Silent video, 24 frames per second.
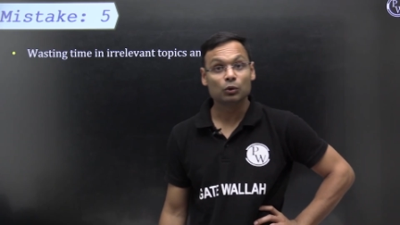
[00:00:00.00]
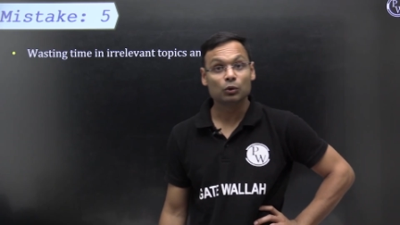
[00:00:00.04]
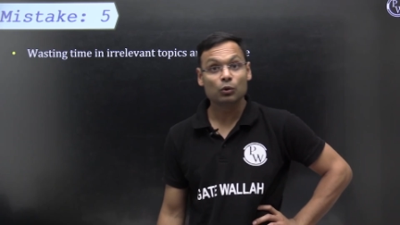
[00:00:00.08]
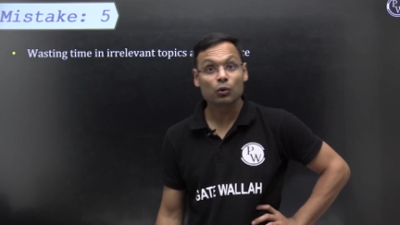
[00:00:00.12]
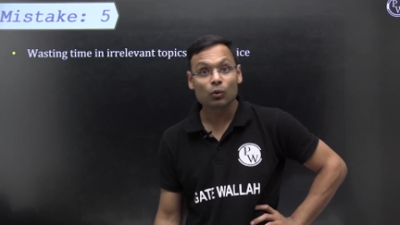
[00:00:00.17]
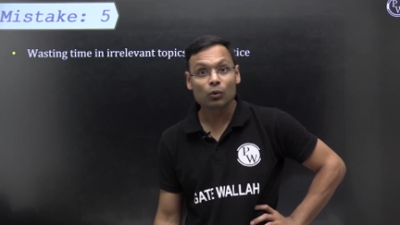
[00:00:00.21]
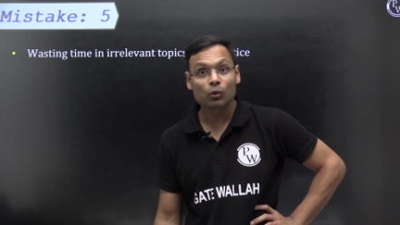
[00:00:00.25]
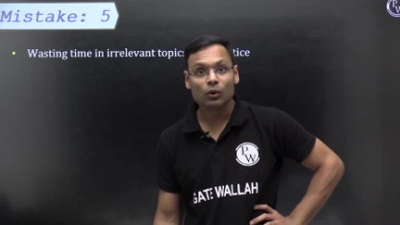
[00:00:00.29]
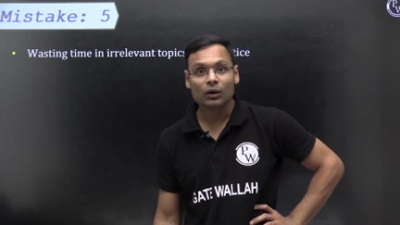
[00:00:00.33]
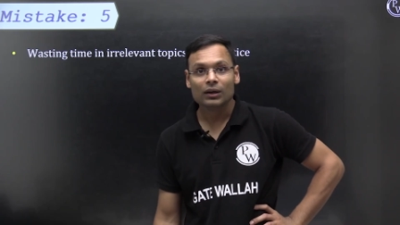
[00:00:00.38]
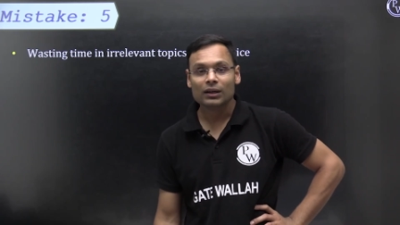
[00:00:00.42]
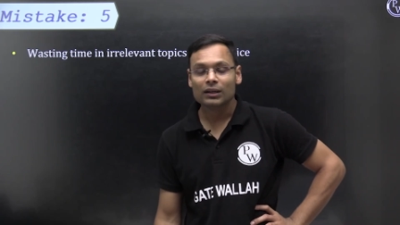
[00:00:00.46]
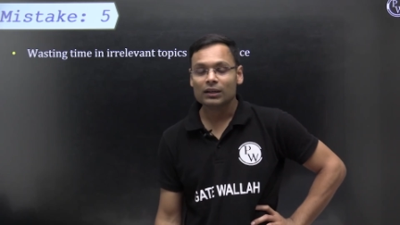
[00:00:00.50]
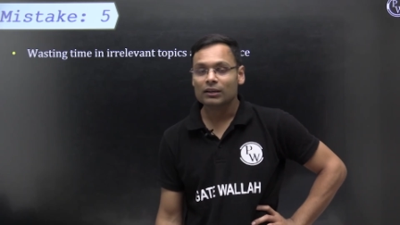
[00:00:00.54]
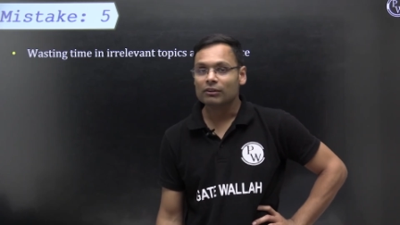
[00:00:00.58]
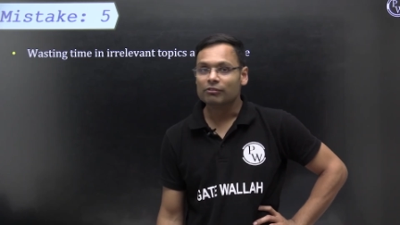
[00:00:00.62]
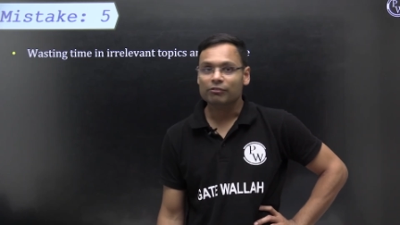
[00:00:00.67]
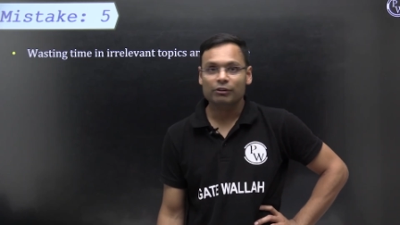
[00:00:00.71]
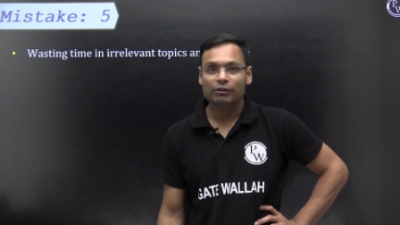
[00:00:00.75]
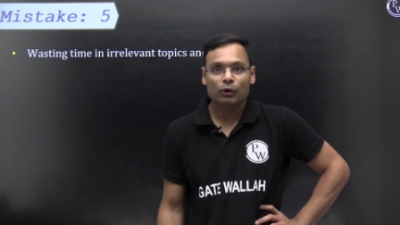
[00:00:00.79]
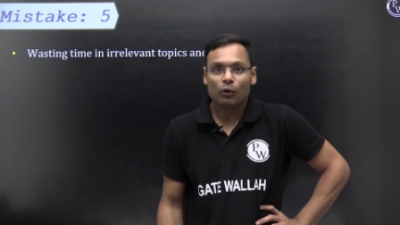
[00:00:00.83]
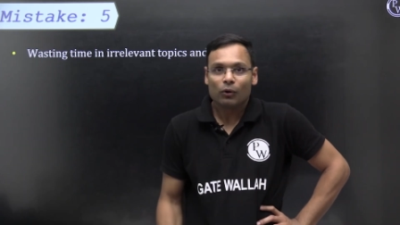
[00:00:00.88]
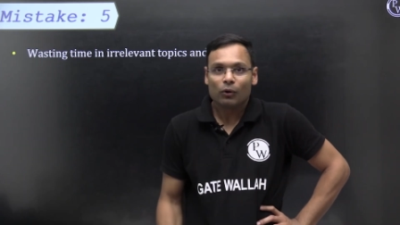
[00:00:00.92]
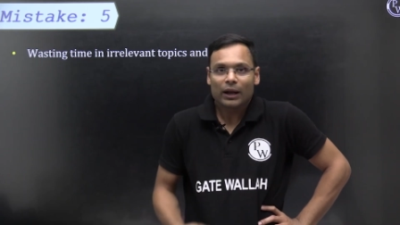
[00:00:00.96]
No,
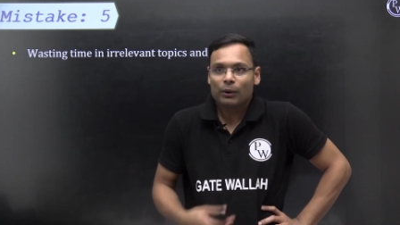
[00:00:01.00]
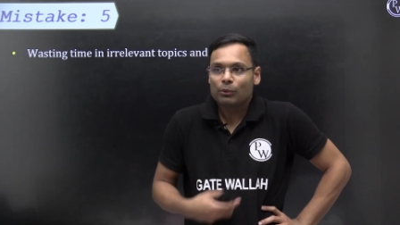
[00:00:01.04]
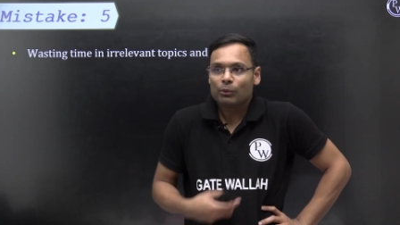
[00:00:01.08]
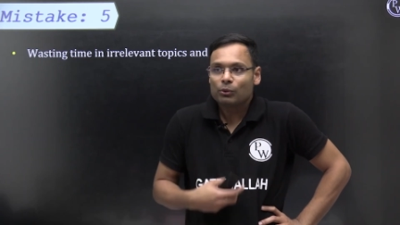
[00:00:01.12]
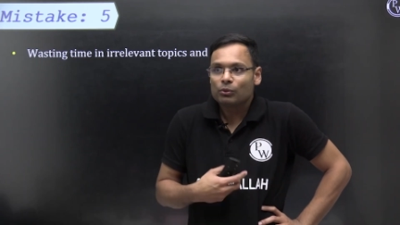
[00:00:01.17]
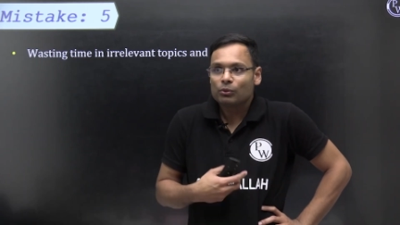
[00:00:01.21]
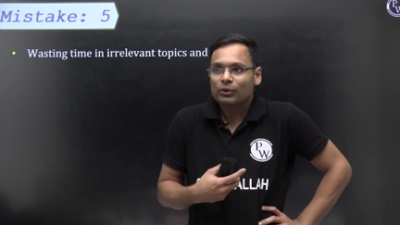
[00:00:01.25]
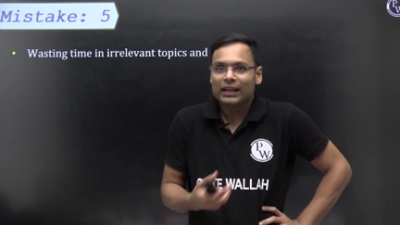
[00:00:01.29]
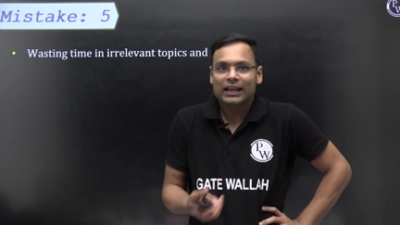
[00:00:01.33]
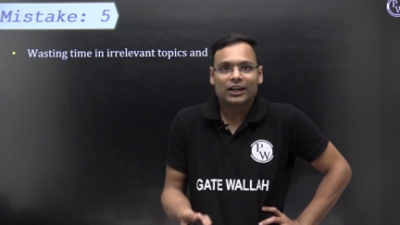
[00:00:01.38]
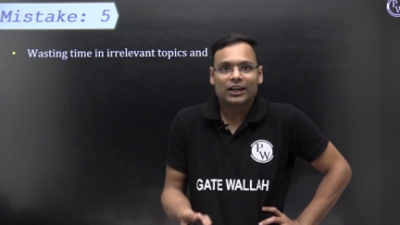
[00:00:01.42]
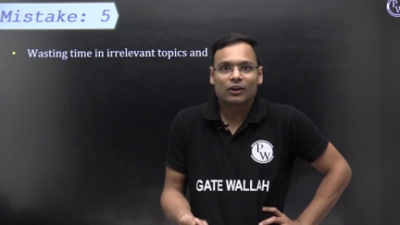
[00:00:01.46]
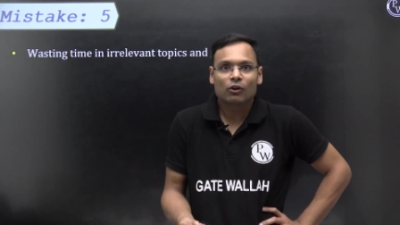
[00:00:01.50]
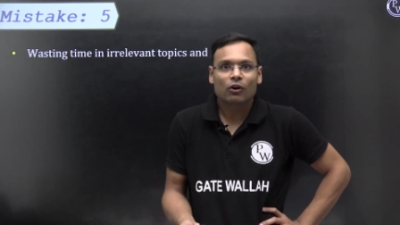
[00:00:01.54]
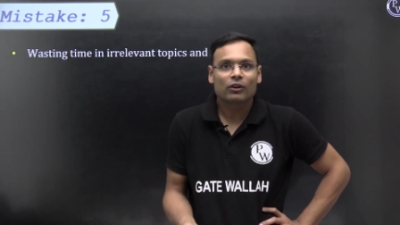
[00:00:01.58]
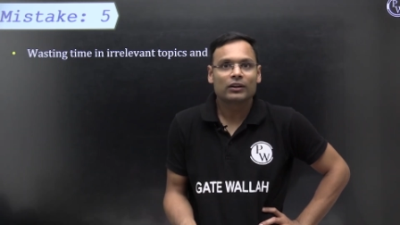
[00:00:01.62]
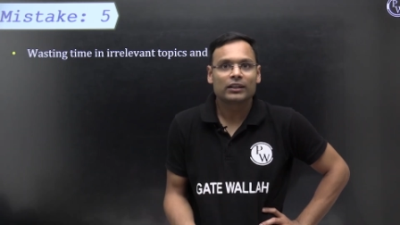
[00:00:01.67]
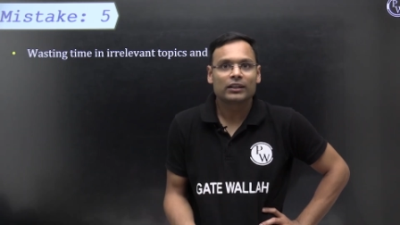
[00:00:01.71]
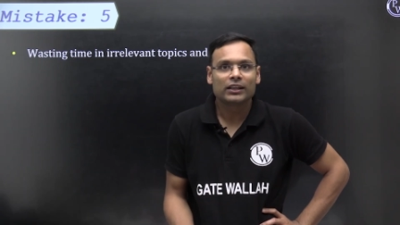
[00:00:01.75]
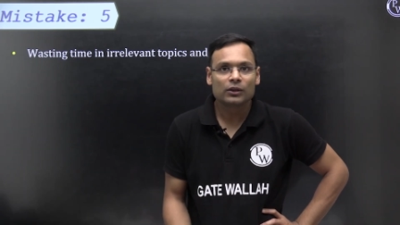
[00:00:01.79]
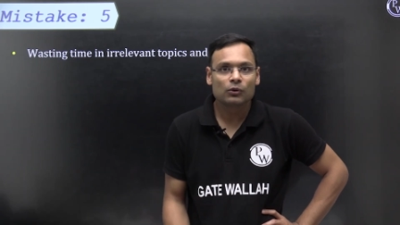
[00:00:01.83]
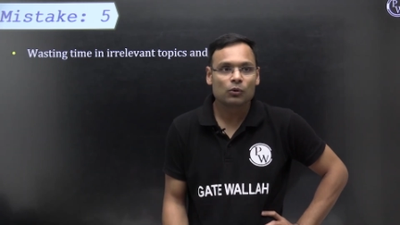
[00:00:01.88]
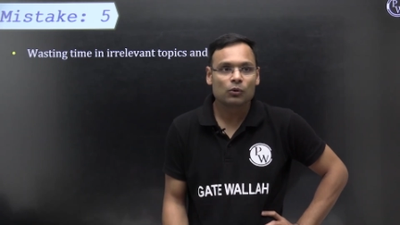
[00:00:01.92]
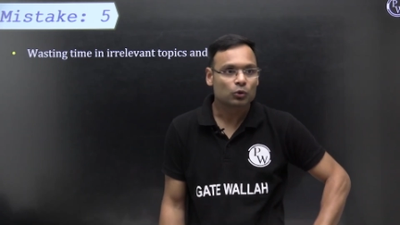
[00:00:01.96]
we don't have to take it
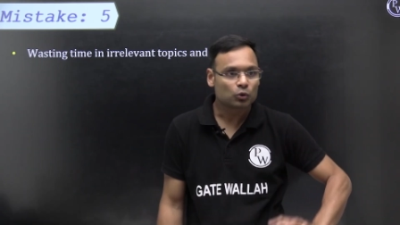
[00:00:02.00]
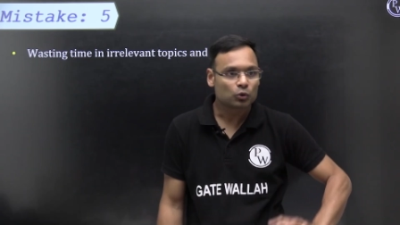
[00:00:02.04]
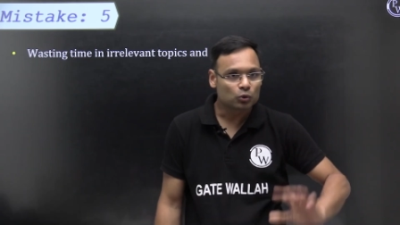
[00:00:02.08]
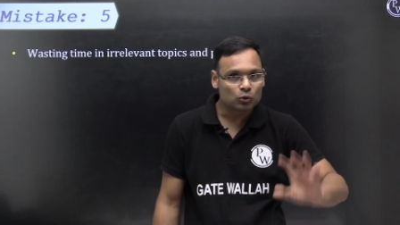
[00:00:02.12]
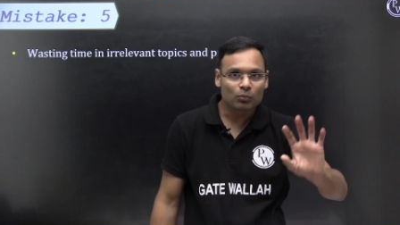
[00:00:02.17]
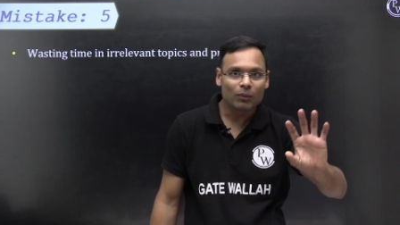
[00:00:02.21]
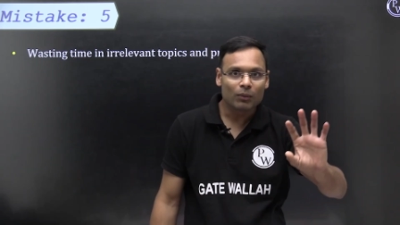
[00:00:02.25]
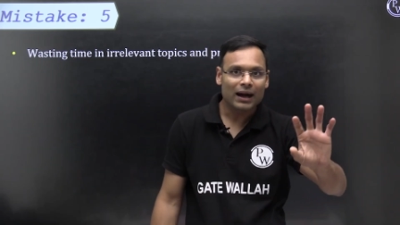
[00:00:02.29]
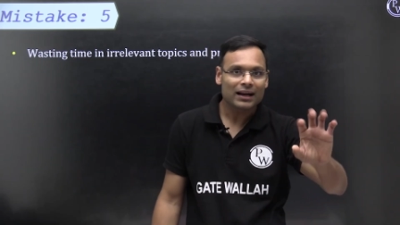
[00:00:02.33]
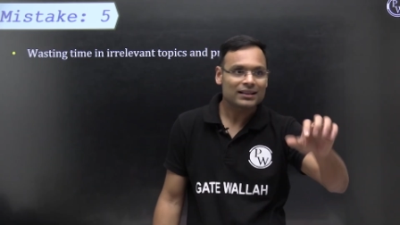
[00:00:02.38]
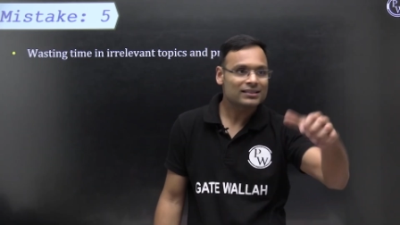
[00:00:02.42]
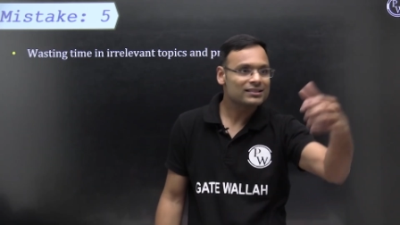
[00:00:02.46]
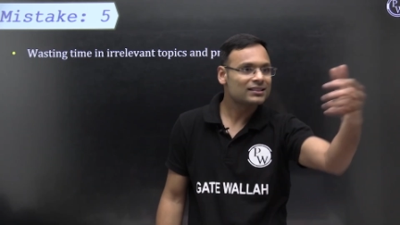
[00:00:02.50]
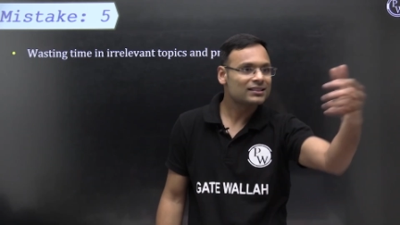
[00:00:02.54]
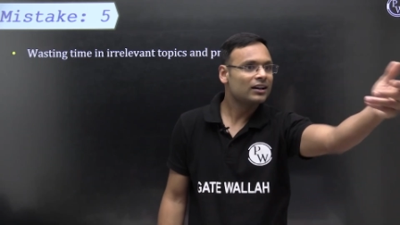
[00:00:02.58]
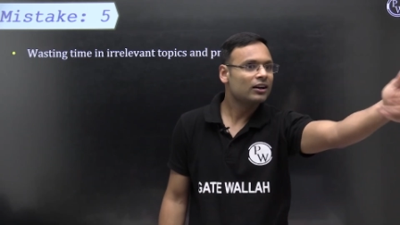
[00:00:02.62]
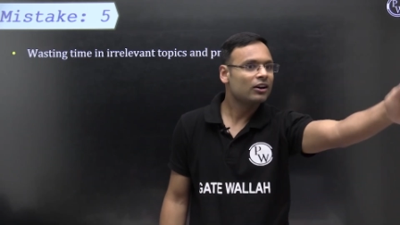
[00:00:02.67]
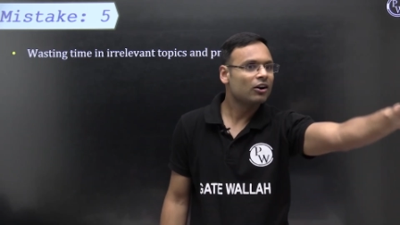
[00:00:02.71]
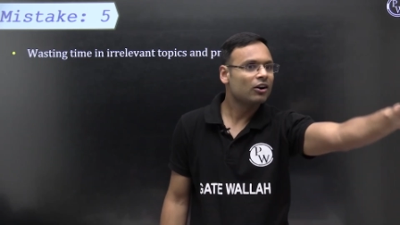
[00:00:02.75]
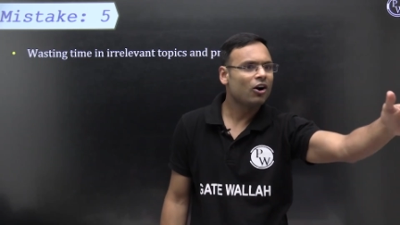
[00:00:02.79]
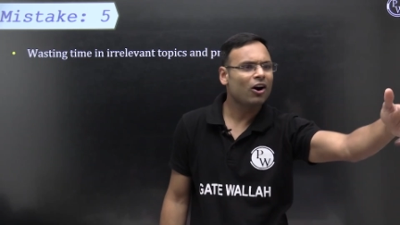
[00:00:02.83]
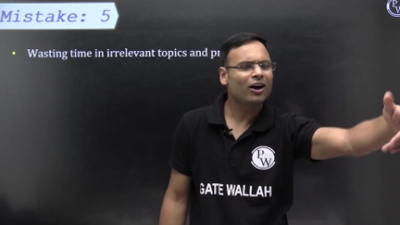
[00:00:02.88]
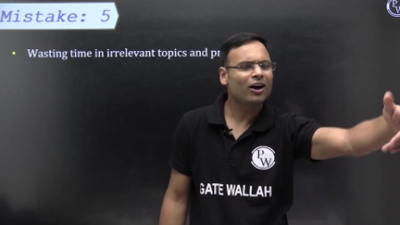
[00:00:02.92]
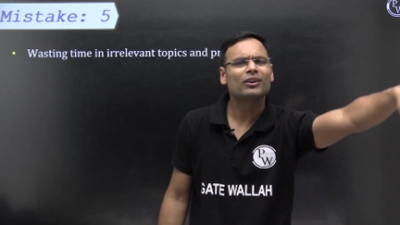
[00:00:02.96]
on ego. Two marks,
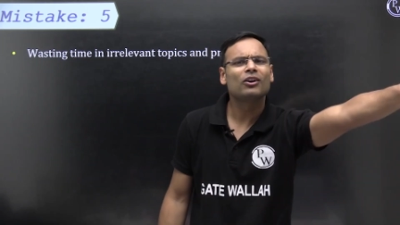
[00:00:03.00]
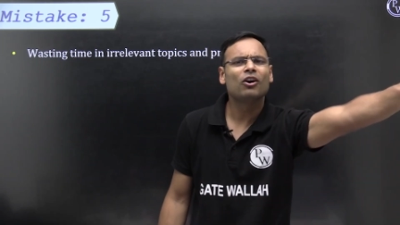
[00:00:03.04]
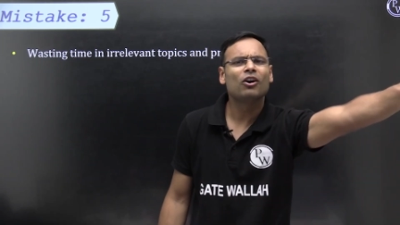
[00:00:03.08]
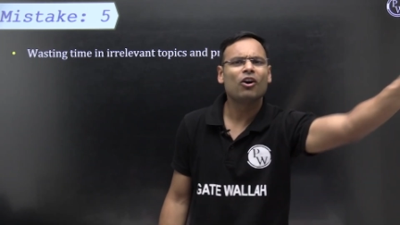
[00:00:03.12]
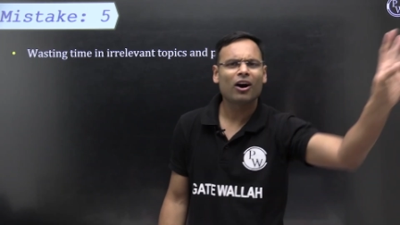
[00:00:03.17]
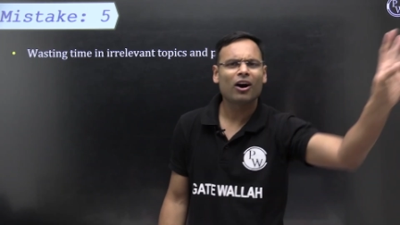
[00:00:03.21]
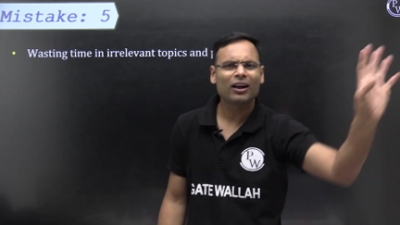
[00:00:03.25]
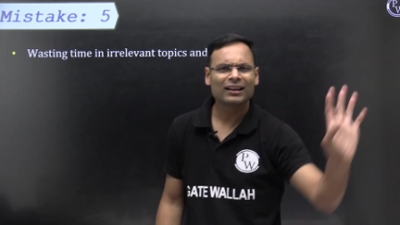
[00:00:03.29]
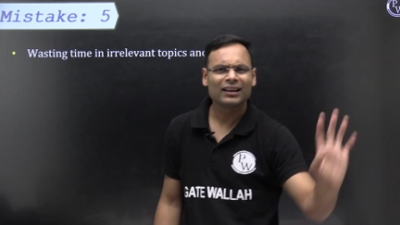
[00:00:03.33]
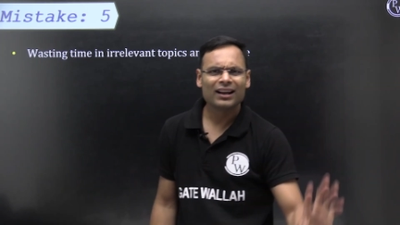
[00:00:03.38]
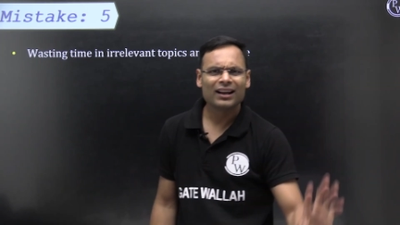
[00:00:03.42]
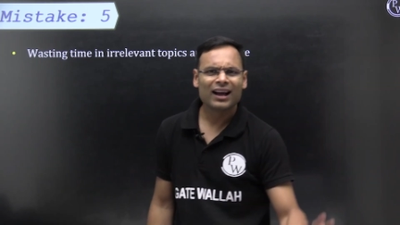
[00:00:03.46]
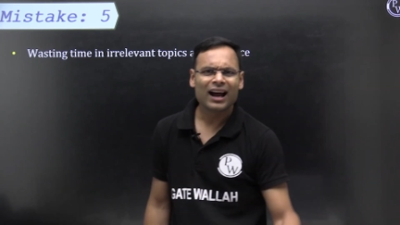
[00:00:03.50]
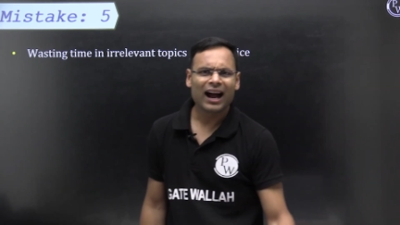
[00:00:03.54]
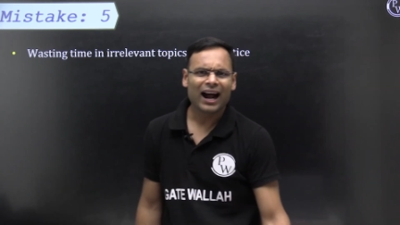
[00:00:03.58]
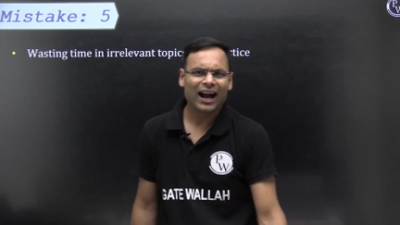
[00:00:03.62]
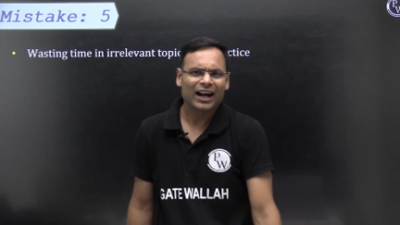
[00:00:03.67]
gone, gone.